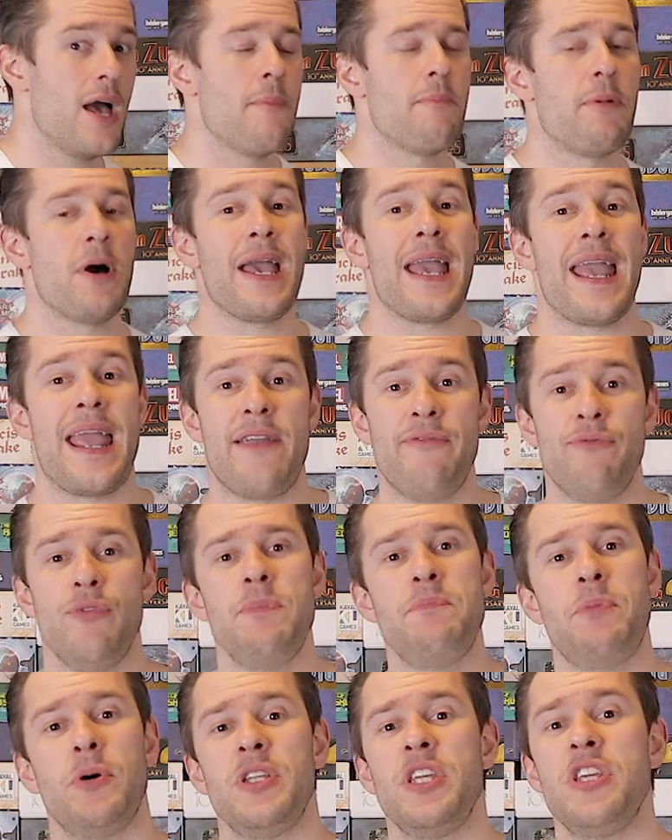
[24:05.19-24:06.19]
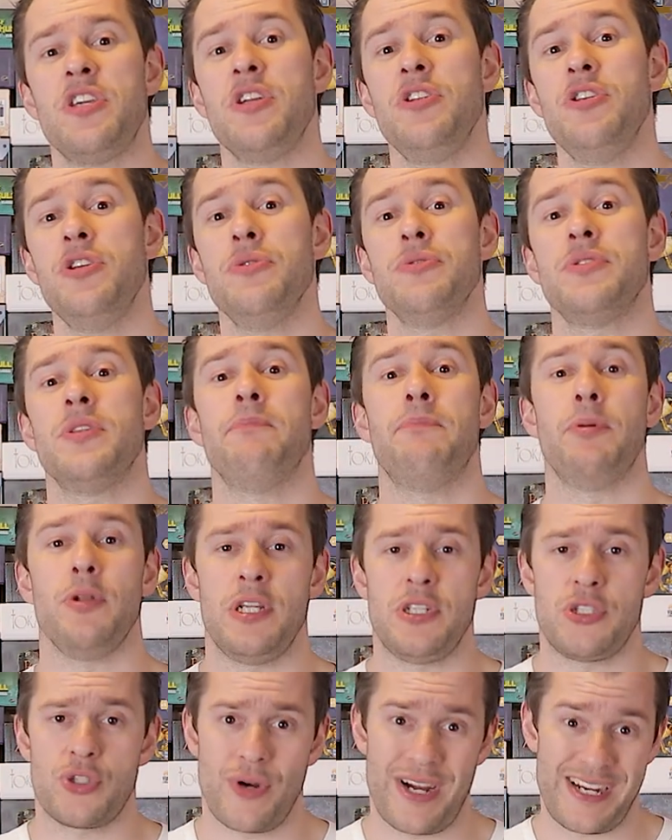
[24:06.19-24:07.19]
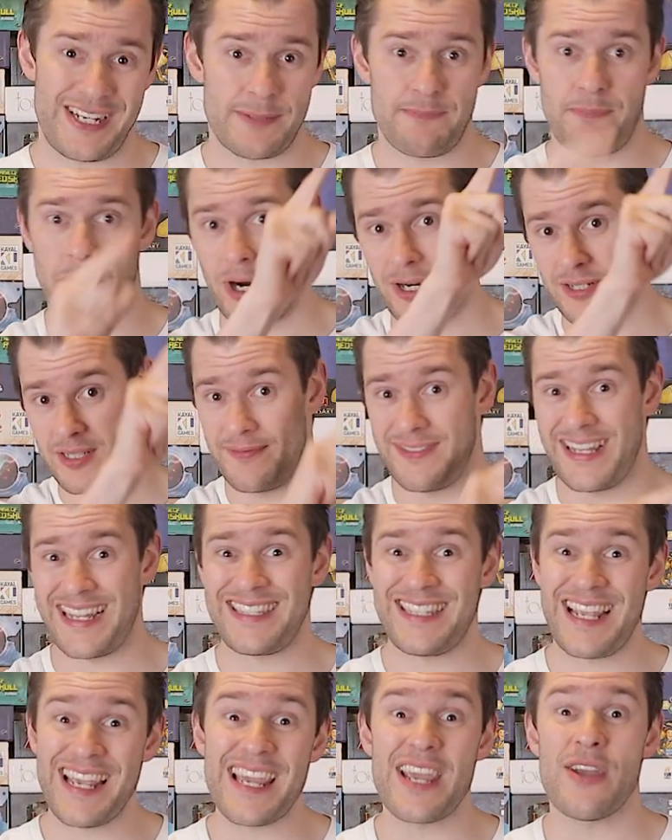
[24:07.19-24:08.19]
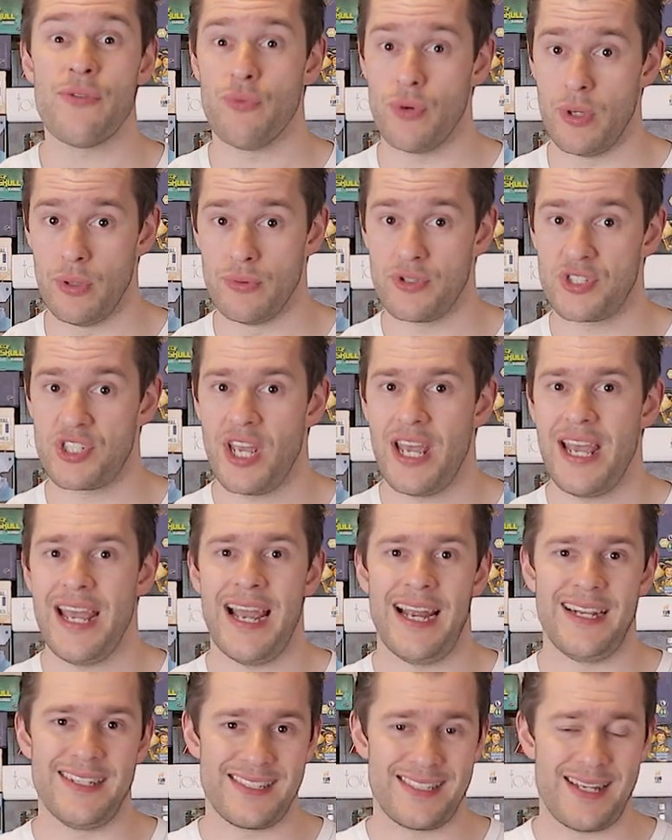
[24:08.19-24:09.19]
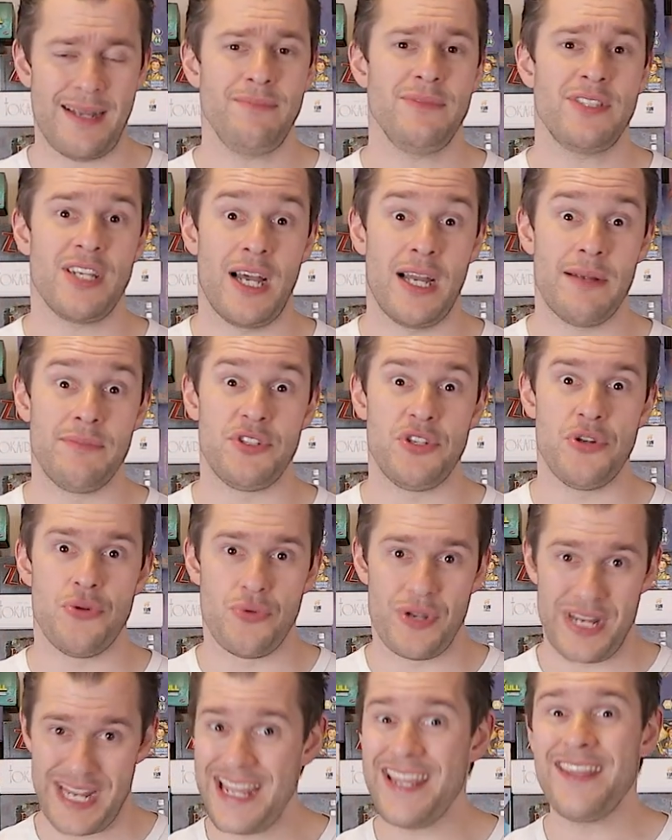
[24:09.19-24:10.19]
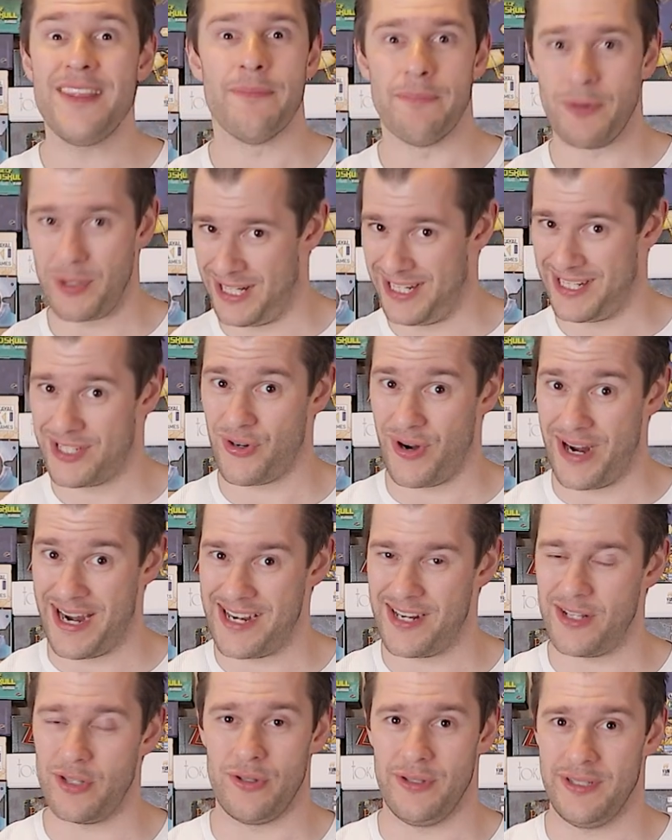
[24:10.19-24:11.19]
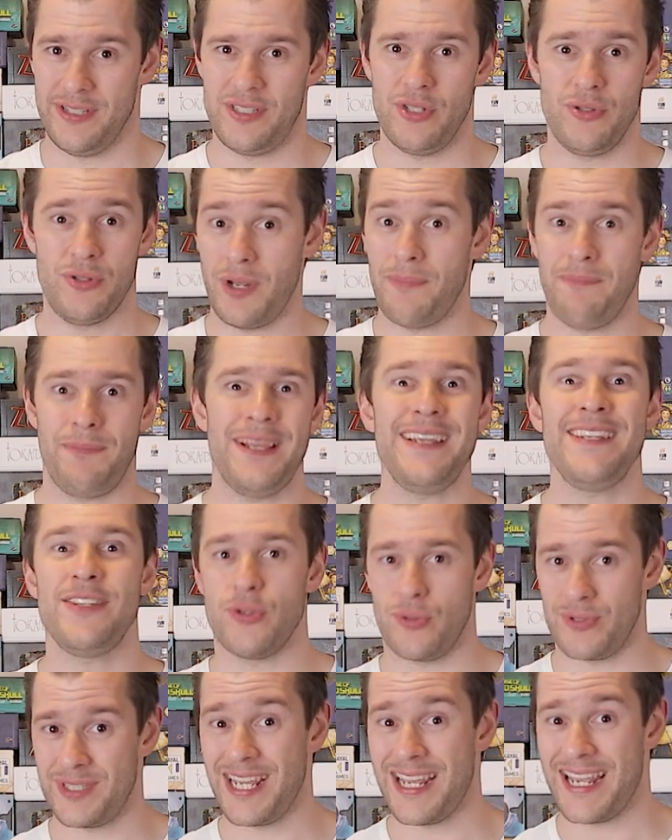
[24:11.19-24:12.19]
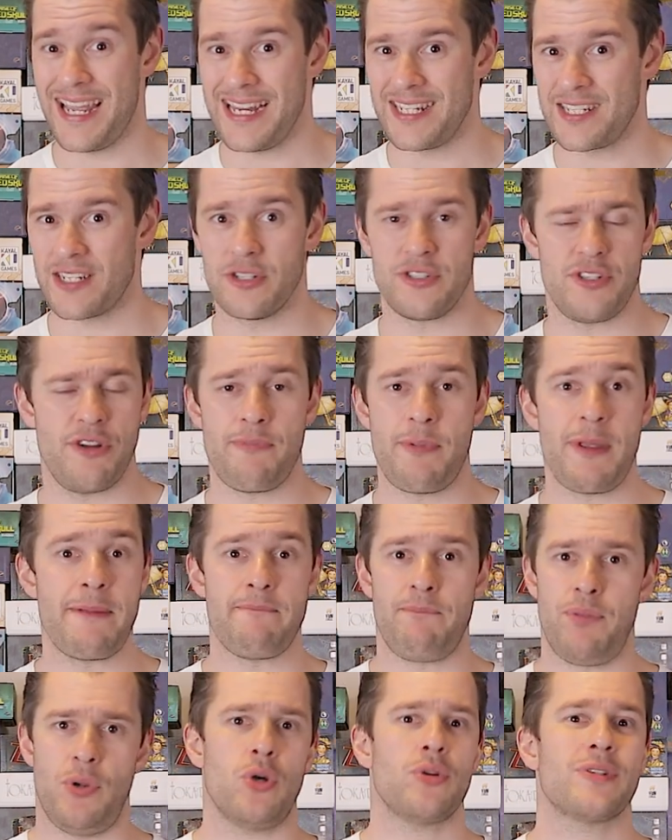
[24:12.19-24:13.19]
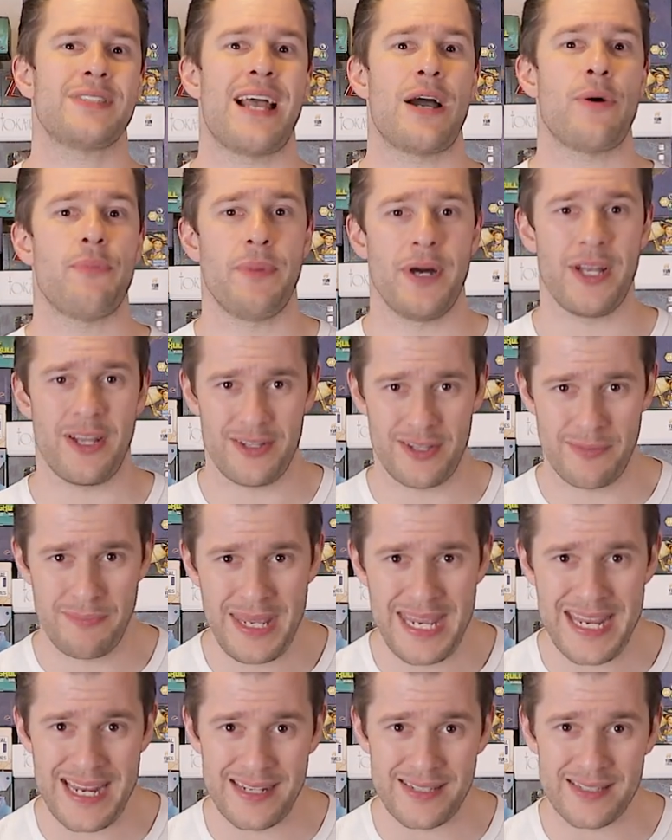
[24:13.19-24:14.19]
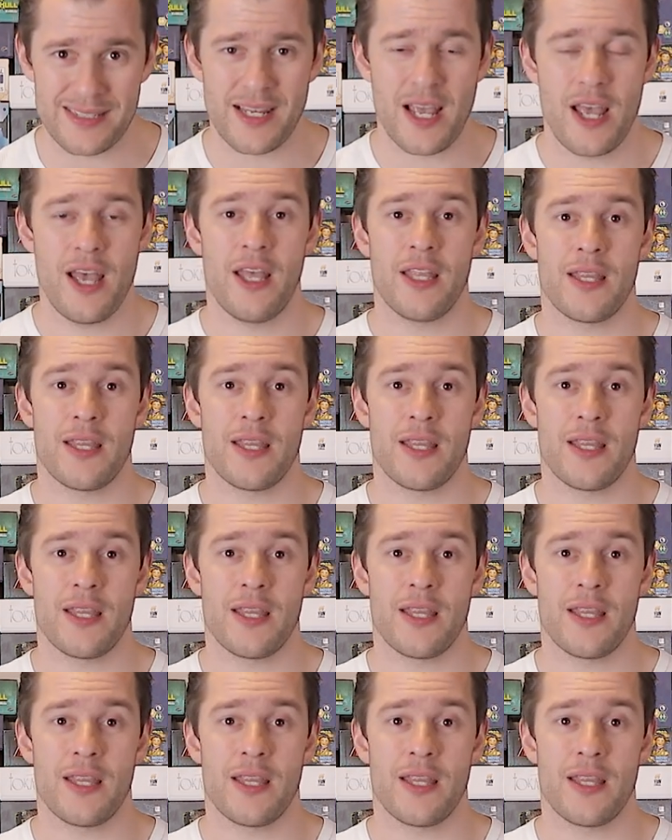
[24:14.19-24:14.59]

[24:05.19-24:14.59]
But everybody can use the bullet train as part of their ticket routes. And sometimes you need the bullet train in order to complete your tickets because you've been blocked out by other means.